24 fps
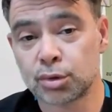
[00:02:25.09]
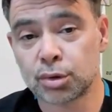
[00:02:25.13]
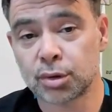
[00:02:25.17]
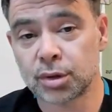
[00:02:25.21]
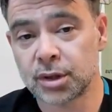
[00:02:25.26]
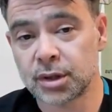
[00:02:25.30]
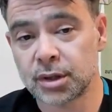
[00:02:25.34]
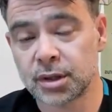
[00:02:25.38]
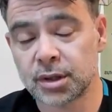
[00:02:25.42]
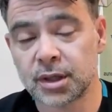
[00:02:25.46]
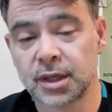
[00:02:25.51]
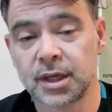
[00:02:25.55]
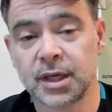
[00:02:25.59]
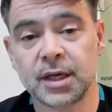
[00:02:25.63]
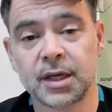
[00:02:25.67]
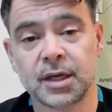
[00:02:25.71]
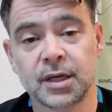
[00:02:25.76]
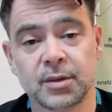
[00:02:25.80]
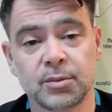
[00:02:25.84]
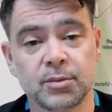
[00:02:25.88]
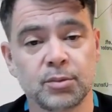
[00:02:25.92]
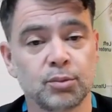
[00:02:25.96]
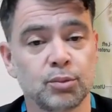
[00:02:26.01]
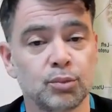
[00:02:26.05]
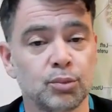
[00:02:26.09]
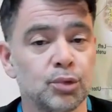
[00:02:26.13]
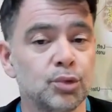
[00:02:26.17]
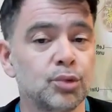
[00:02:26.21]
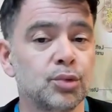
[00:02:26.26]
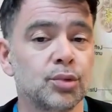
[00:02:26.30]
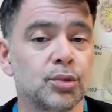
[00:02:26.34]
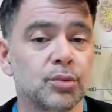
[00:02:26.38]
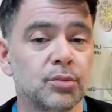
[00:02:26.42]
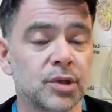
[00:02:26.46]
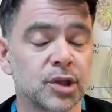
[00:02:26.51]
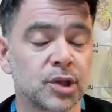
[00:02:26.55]
But in conclusion,
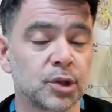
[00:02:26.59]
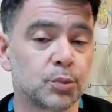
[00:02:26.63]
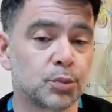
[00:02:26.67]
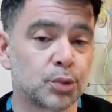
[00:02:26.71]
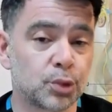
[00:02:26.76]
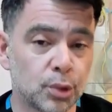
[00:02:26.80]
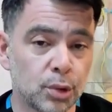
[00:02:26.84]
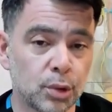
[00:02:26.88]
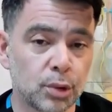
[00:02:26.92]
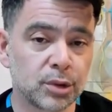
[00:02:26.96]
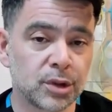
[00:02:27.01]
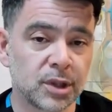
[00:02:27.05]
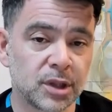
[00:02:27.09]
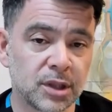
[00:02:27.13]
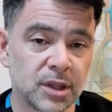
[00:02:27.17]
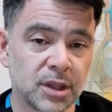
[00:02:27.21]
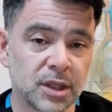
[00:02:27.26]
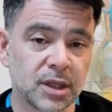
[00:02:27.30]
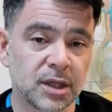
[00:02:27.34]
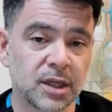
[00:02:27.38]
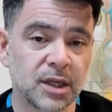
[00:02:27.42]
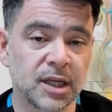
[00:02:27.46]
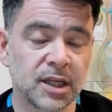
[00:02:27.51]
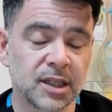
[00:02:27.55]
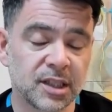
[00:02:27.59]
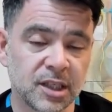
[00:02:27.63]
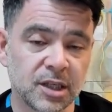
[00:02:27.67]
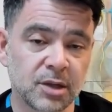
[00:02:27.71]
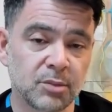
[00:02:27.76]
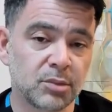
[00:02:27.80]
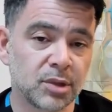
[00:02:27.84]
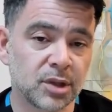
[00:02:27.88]
if you are taking a medication